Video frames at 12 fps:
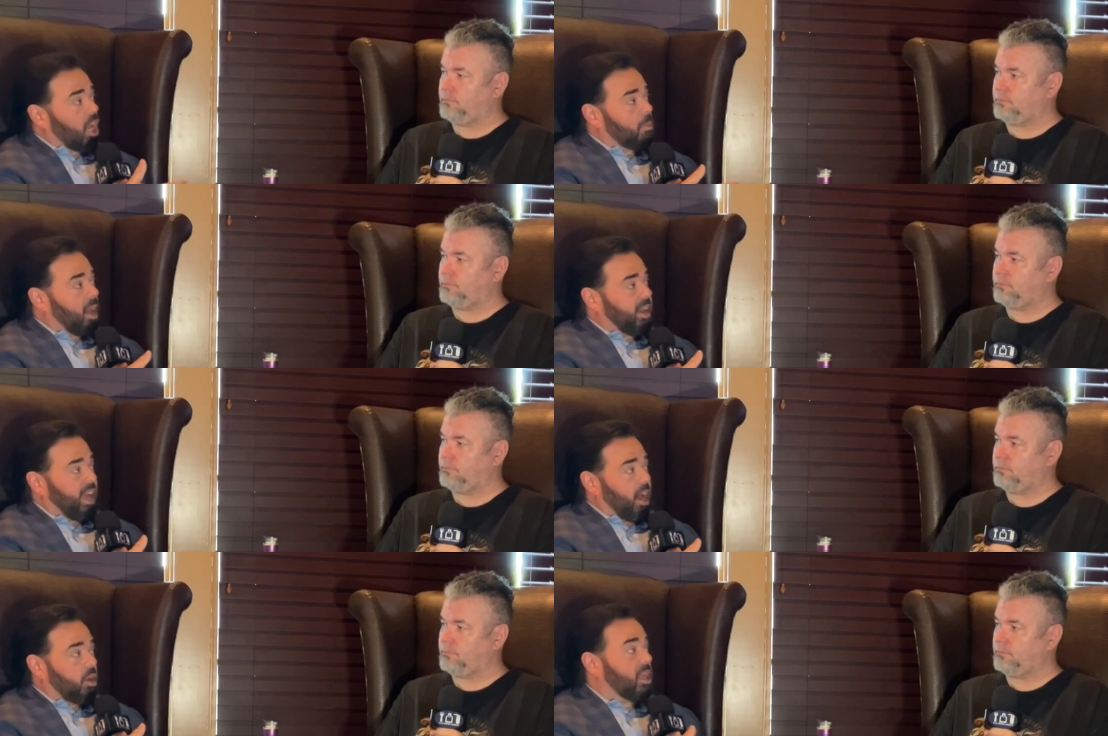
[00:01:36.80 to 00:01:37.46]
Speaker 1: about
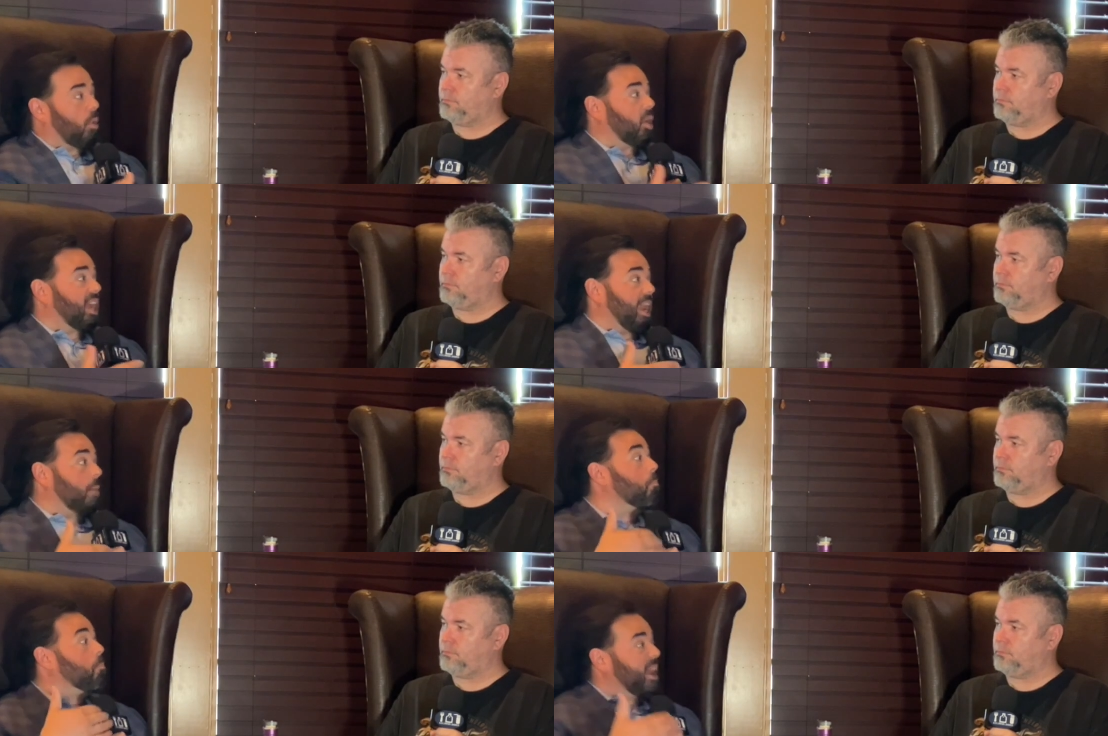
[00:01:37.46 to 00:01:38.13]
how they were
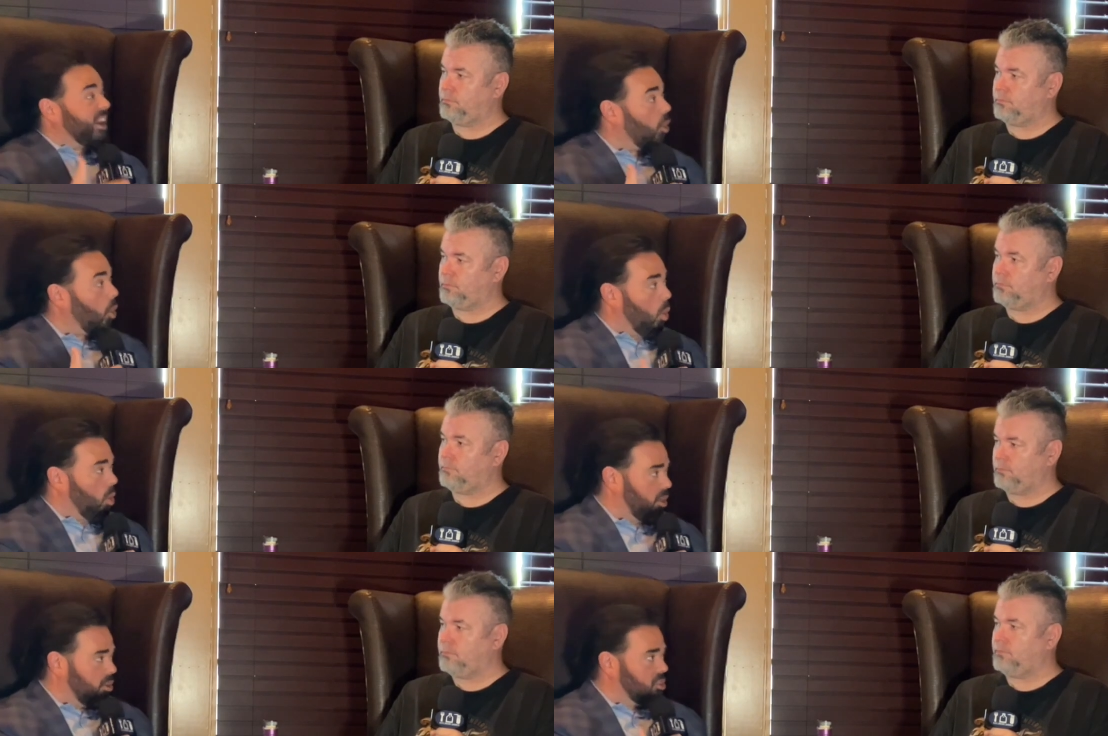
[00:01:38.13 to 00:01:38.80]
getting bigger
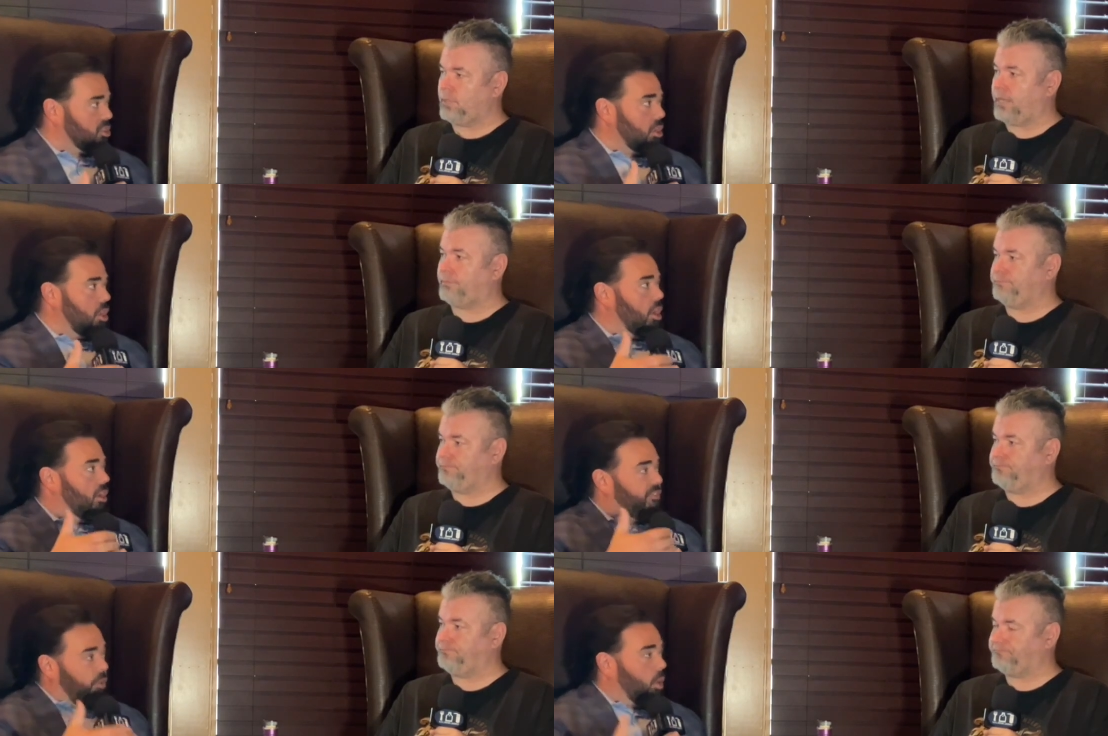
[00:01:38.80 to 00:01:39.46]
orders yeah.
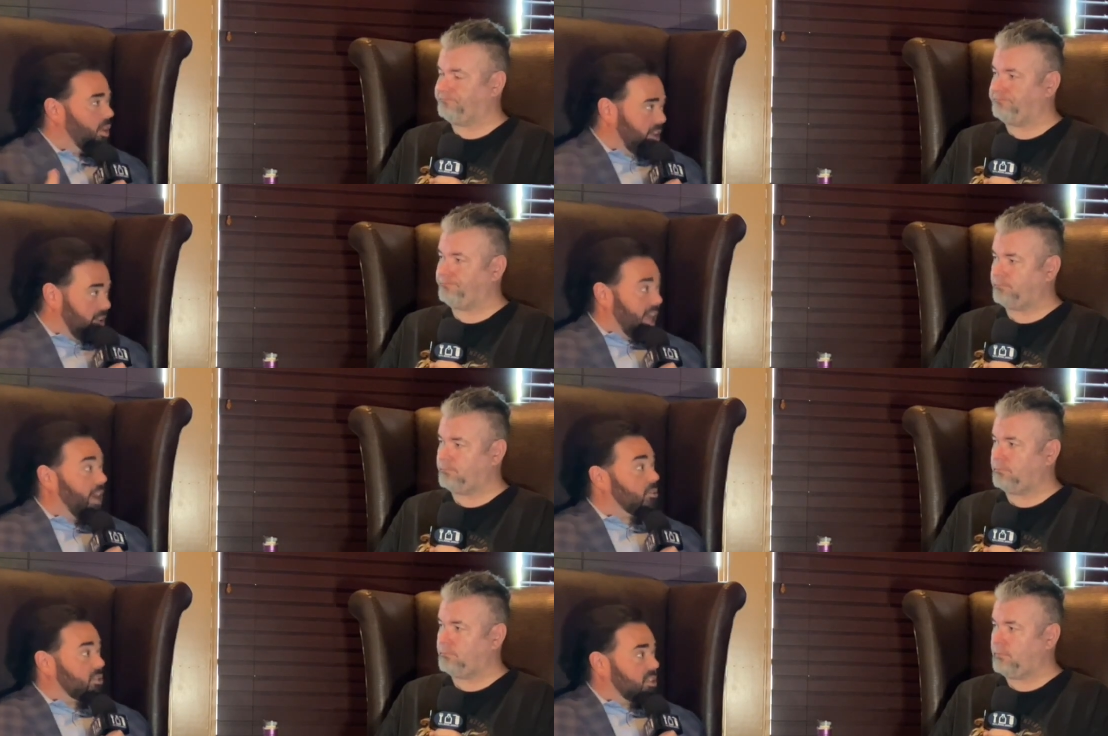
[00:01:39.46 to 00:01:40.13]
for their
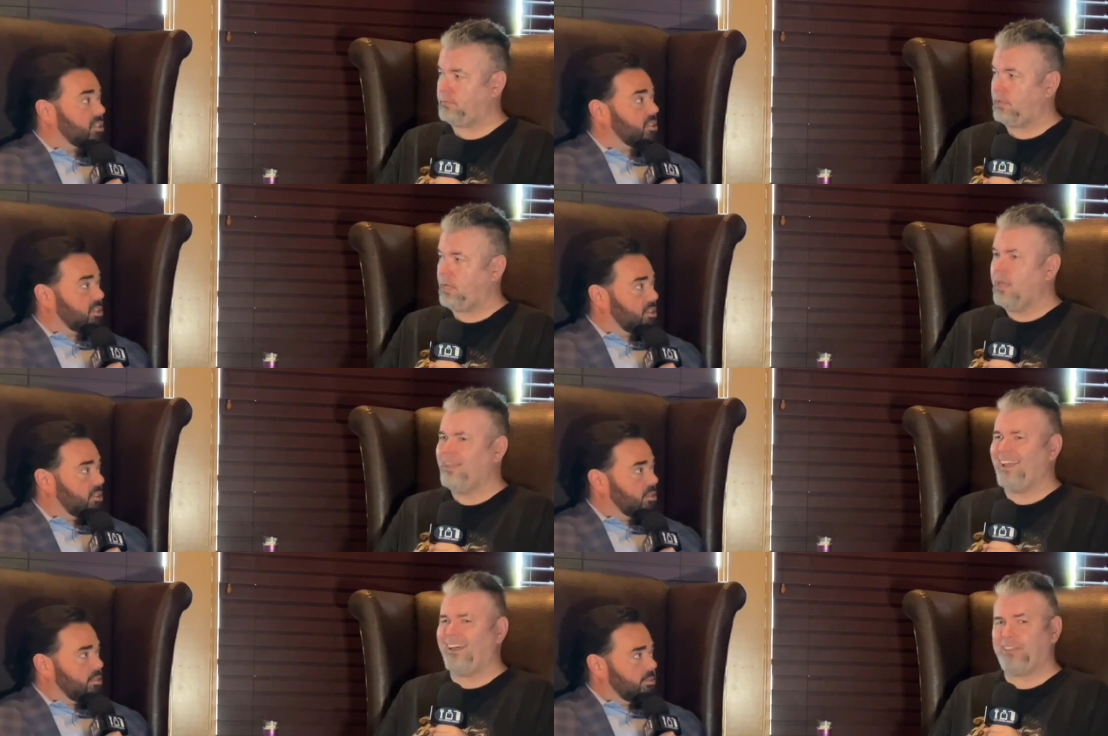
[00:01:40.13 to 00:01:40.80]
lounges.
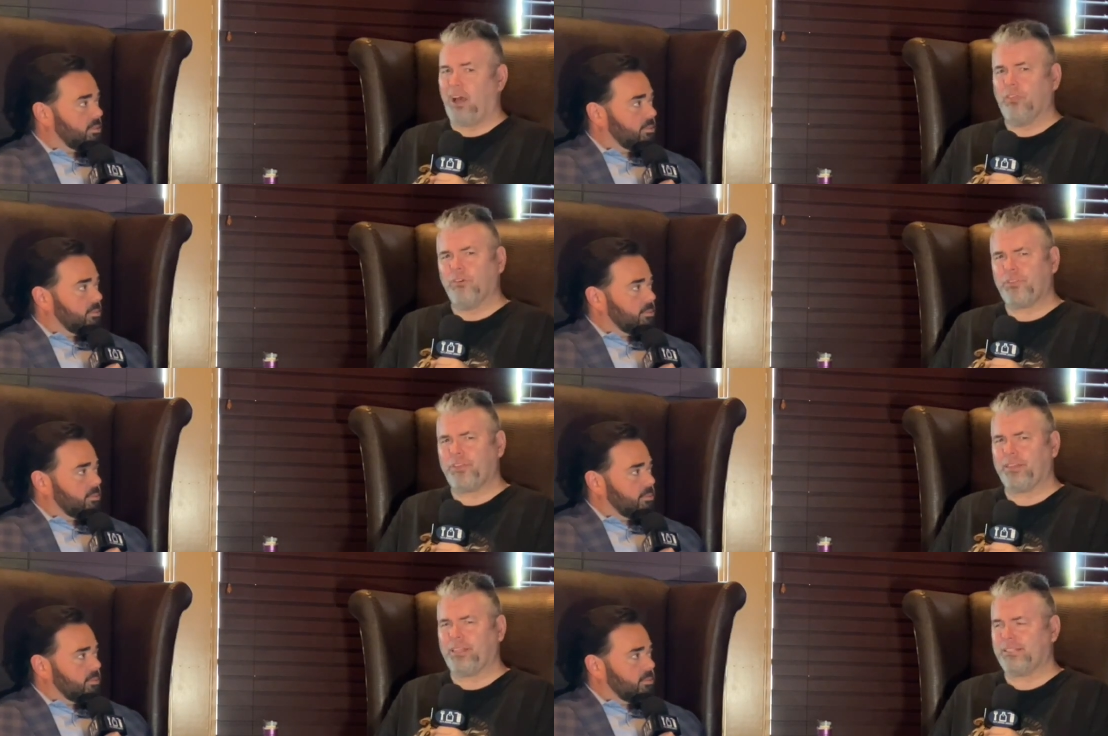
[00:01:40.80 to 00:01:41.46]
Speaker 2: Yeah, the other
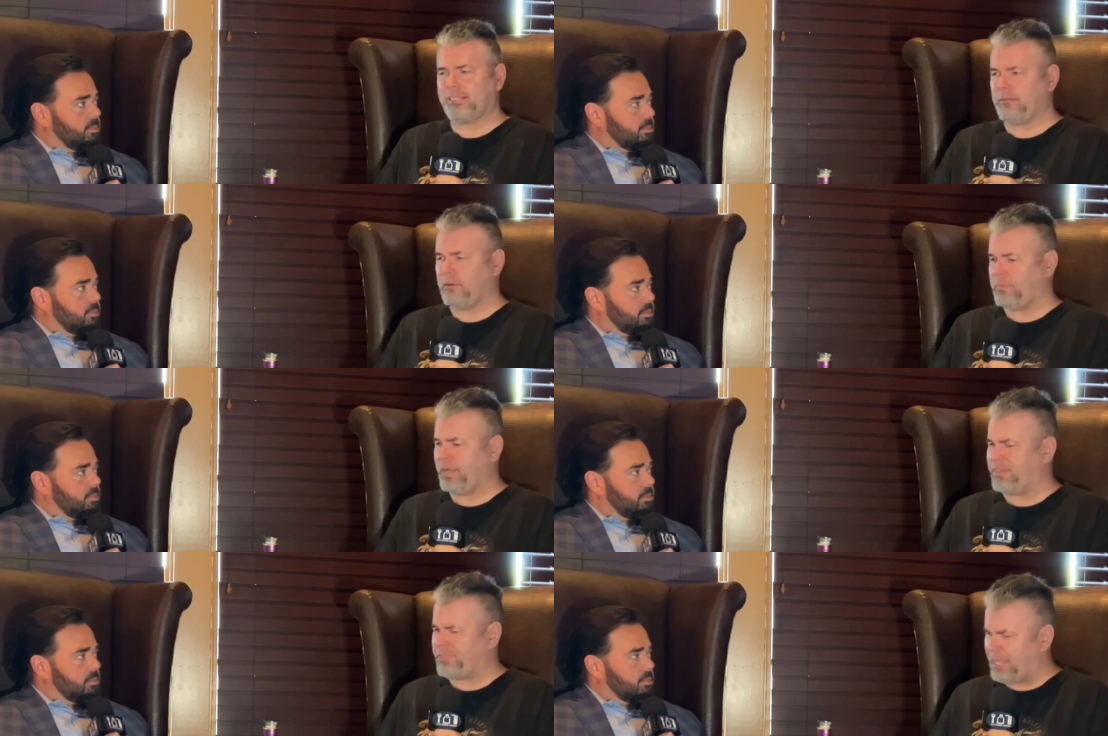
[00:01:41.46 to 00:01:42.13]
thing that seemed to be
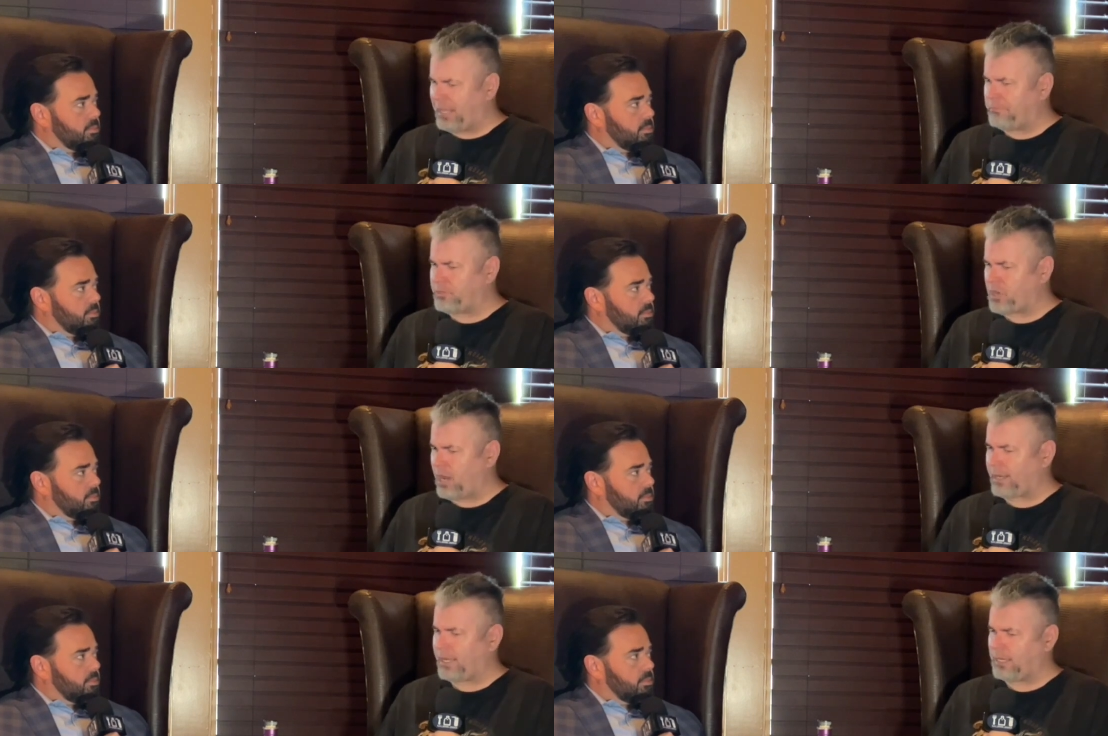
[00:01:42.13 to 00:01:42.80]
a theme
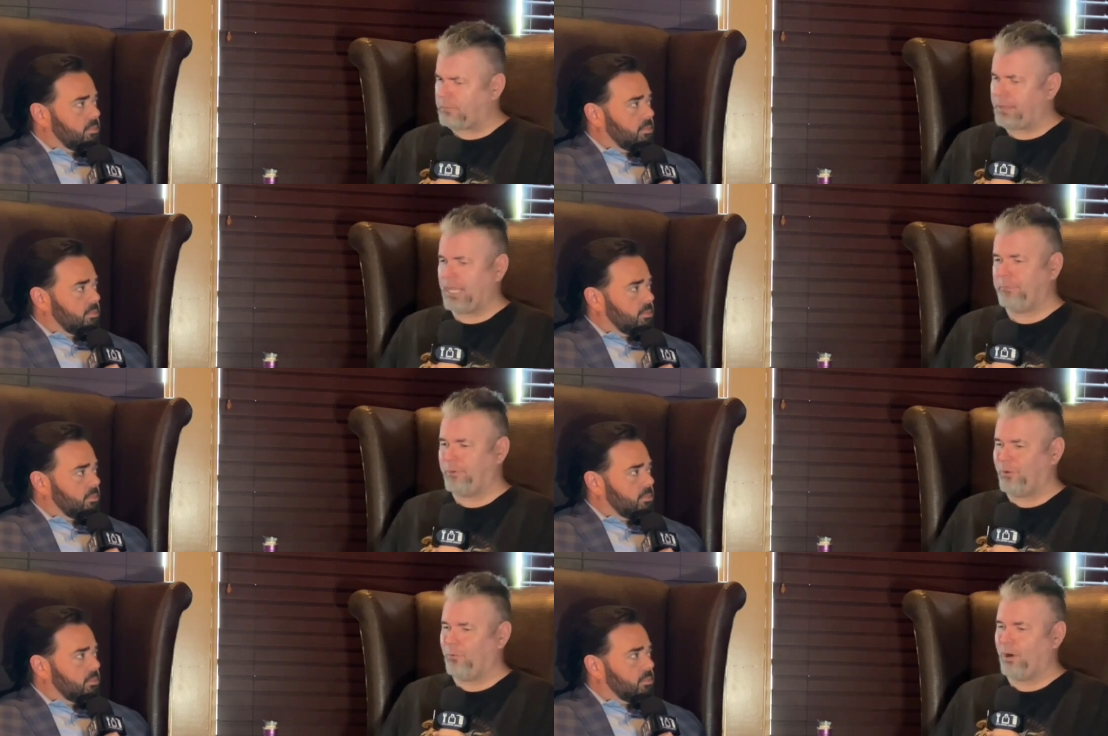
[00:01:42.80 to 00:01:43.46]
talking to
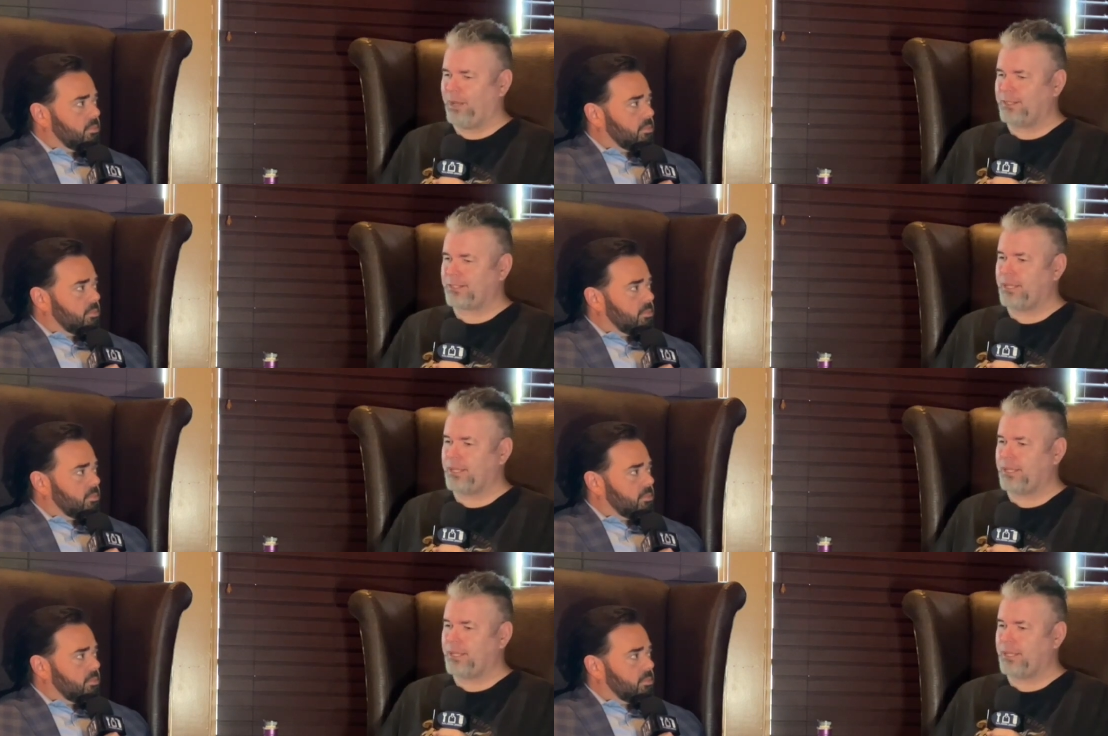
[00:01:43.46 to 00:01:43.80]
people was,